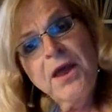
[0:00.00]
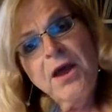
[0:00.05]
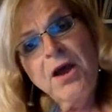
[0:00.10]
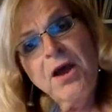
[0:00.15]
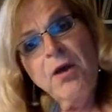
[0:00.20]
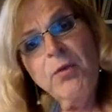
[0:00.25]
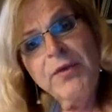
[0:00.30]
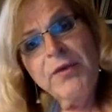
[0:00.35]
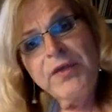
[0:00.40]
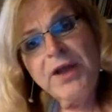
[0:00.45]

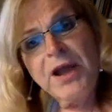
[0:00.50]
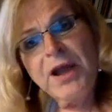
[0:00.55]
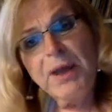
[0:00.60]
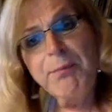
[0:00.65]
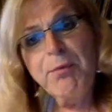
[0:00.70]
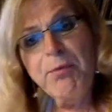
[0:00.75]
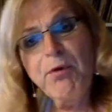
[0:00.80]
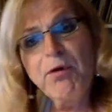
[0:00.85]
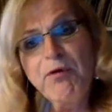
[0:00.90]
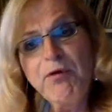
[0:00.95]
uh, with a
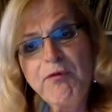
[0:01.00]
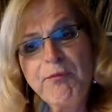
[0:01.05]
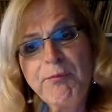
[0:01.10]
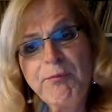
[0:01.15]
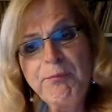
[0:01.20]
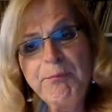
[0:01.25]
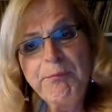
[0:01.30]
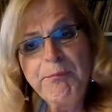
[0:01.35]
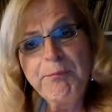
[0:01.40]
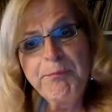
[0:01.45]
couple of
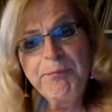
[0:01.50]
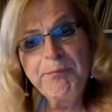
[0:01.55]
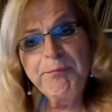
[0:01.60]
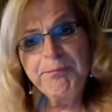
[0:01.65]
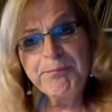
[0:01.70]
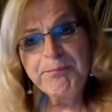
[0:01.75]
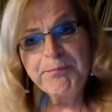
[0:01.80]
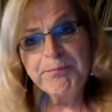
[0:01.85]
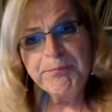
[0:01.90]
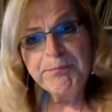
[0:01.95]

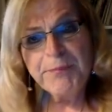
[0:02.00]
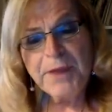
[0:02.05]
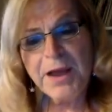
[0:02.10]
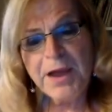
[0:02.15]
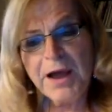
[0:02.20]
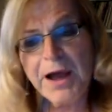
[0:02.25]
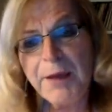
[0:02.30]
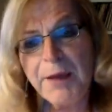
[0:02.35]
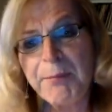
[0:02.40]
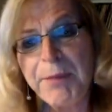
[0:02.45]

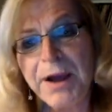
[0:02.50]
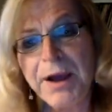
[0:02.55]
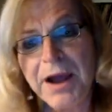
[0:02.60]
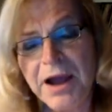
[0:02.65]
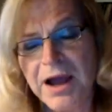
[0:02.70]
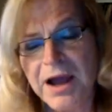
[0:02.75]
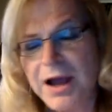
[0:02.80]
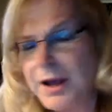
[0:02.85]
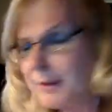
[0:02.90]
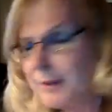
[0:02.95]
uh,
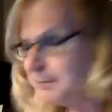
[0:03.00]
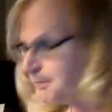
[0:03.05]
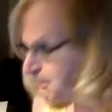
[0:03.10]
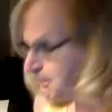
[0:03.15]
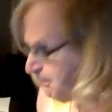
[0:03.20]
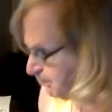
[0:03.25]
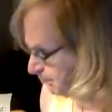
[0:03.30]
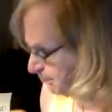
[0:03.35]
um,